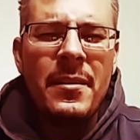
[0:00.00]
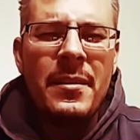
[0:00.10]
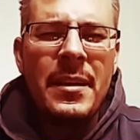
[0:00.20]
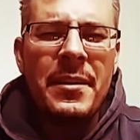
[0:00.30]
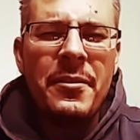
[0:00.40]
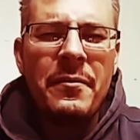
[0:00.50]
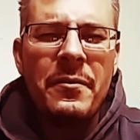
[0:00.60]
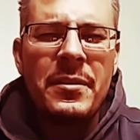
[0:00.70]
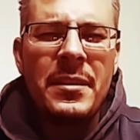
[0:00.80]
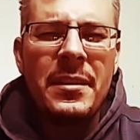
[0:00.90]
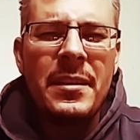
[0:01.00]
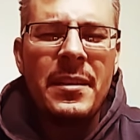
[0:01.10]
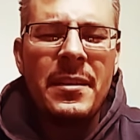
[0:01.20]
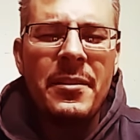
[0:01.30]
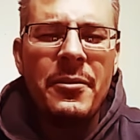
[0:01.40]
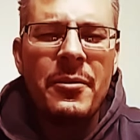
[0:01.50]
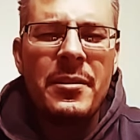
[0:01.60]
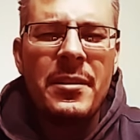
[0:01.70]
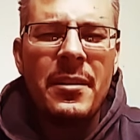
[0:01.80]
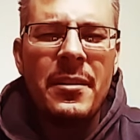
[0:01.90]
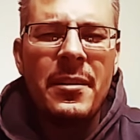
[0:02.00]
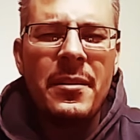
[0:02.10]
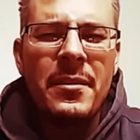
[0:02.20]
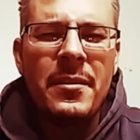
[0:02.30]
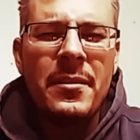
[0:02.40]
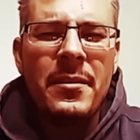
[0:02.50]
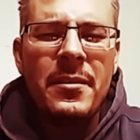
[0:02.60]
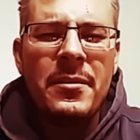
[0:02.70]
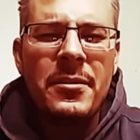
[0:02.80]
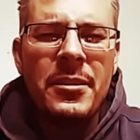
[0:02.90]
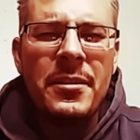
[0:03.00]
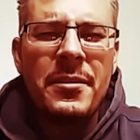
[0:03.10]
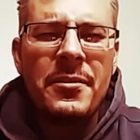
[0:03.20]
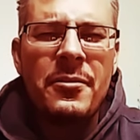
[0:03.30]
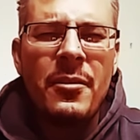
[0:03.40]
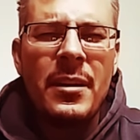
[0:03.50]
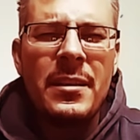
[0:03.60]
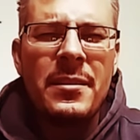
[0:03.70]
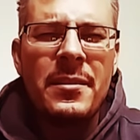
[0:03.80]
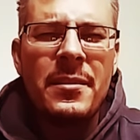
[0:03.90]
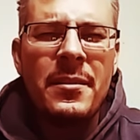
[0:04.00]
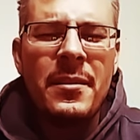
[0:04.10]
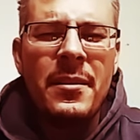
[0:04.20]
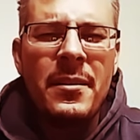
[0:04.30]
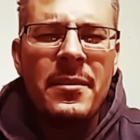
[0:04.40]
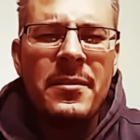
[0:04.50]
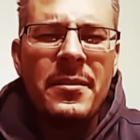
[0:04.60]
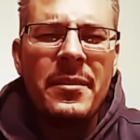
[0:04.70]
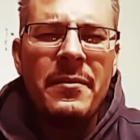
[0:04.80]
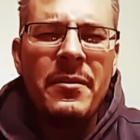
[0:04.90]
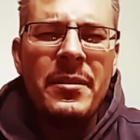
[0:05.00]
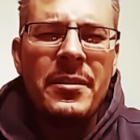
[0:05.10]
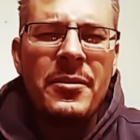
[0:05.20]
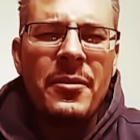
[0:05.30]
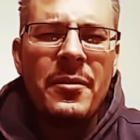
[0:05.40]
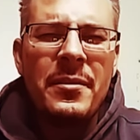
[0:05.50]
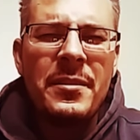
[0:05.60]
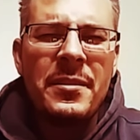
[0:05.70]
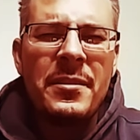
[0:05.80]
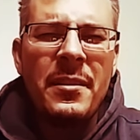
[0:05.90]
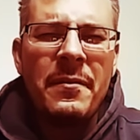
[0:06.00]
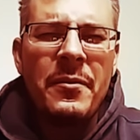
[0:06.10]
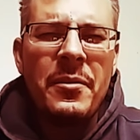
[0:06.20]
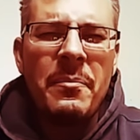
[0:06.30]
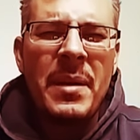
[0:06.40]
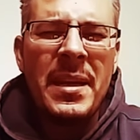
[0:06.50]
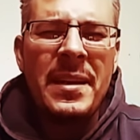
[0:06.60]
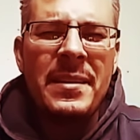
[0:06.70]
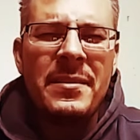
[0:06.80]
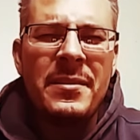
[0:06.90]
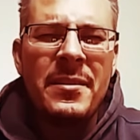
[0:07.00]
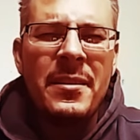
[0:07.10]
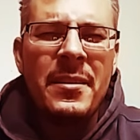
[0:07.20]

Thank you for sending your Son, Jesus Christ, to live on this earth and to suffer the pains